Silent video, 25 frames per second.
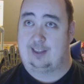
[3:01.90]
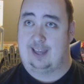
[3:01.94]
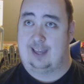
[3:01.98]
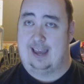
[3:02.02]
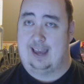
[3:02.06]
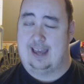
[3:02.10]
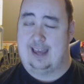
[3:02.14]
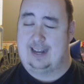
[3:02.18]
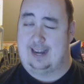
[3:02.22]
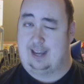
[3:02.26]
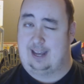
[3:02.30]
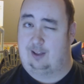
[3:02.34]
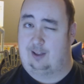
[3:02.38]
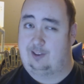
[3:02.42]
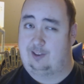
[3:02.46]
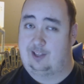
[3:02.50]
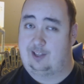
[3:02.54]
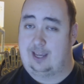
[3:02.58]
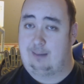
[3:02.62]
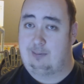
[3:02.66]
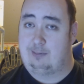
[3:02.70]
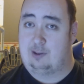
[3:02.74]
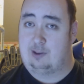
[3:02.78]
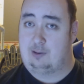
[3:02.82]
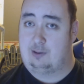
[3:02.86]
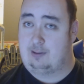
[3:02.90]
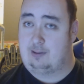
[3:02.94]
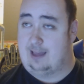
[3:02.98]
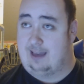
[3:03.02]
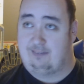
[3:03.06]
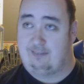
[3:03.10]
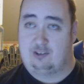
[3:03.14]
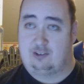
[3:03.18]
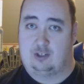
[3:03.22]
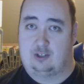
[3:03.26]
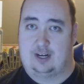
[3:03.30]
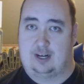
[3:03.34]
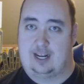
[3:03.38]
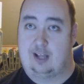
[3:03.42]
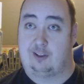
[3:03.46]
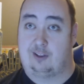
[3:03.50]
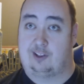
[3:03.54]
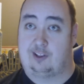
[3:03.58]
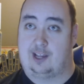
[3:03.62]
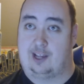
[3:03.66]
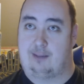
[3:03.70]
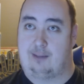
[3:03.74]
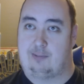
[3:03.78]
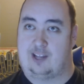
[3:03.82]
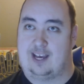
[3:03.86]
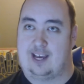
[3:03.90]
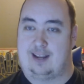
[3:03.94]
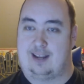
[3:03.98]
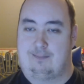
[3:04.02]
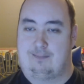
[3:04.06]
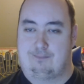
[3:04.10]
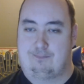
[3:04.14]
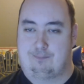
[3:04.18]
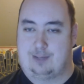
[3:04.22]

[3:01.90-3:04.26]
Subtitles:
and hellscapes. I haven't tried hellscapes yet,